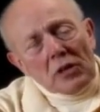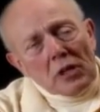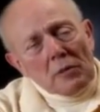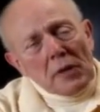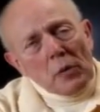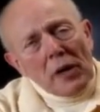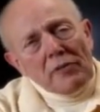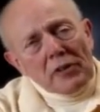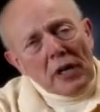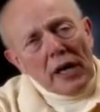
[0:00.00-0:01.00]
my
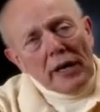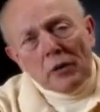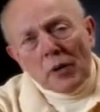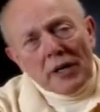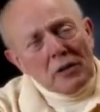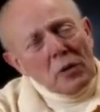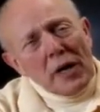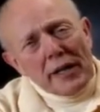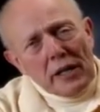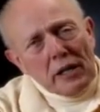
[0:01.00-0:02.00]
wife and I, who had no
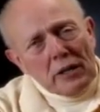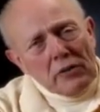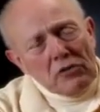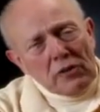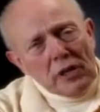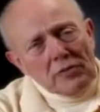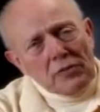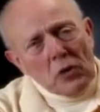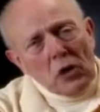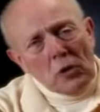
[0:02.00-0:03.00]
idea of the state
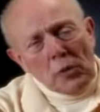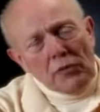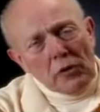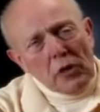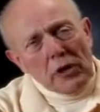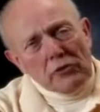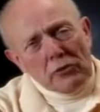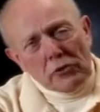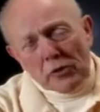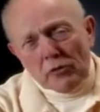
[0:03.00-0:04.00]
of law with regards
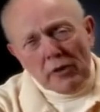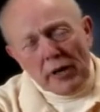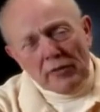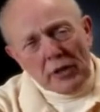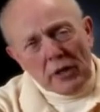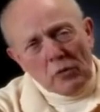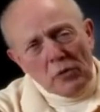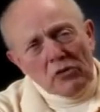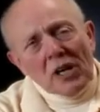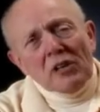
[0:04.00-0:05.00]
to drunk driving in
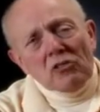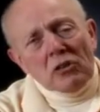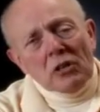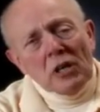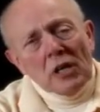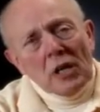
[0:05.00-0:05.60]
Wisconsin,